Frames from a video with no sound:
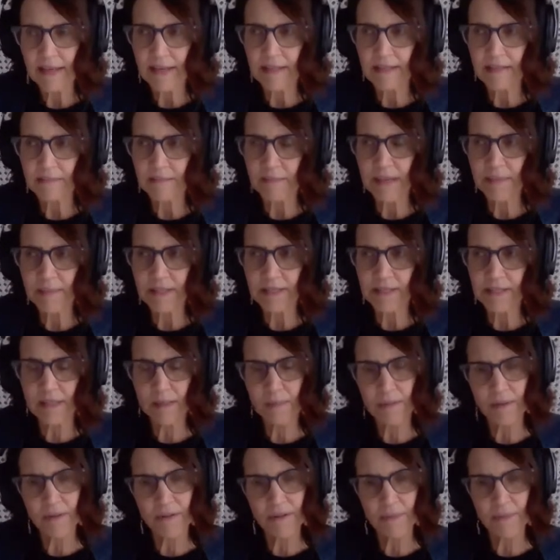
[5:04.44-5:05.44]
is maybe
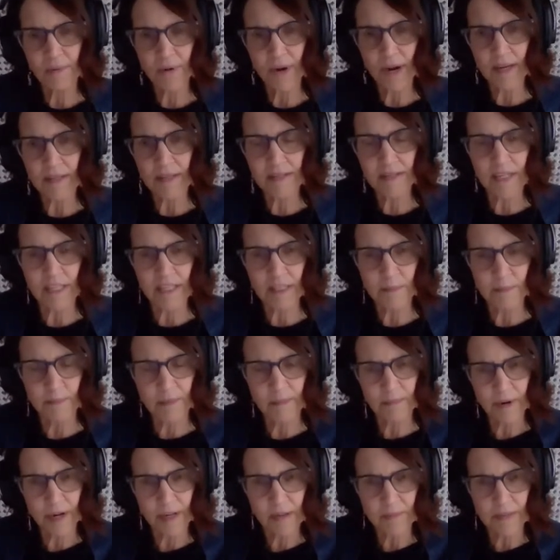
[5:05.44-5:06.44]
similar in process,
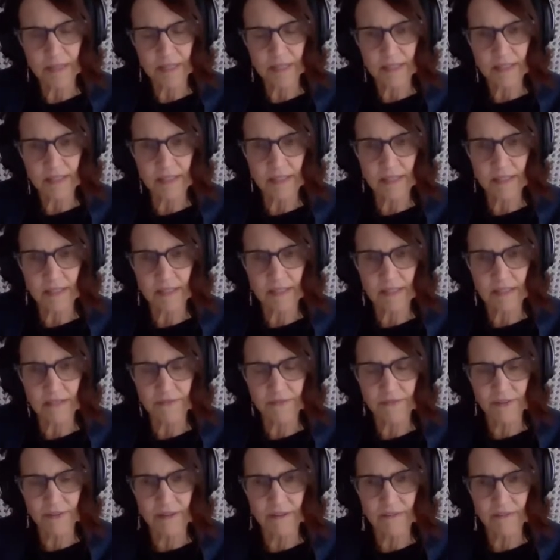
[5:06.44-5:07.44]
but probably distinctly
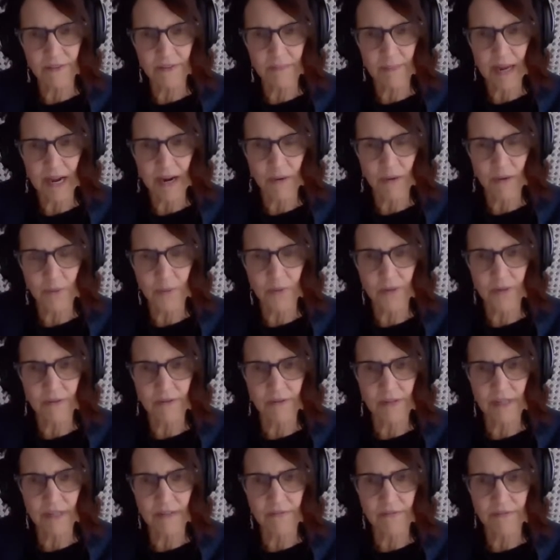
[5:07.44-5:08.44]
different from how we would
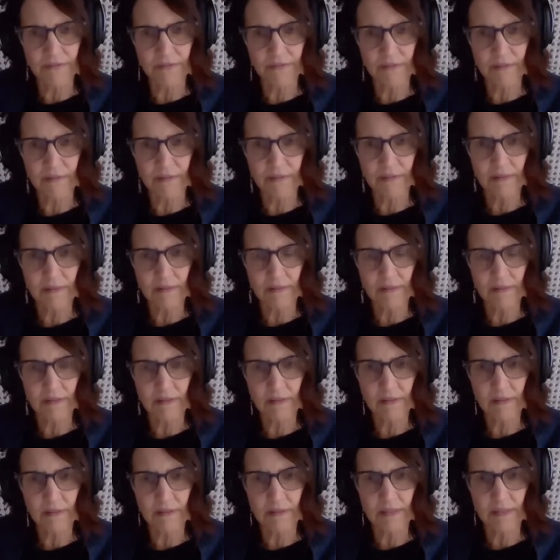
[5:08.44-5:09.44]
grieve
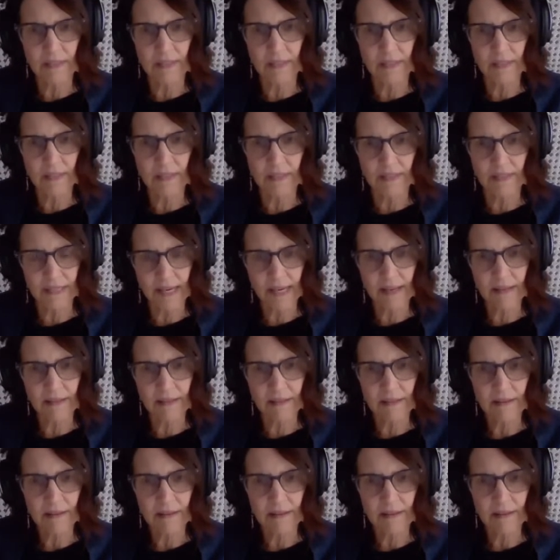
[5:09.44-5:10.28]
a death.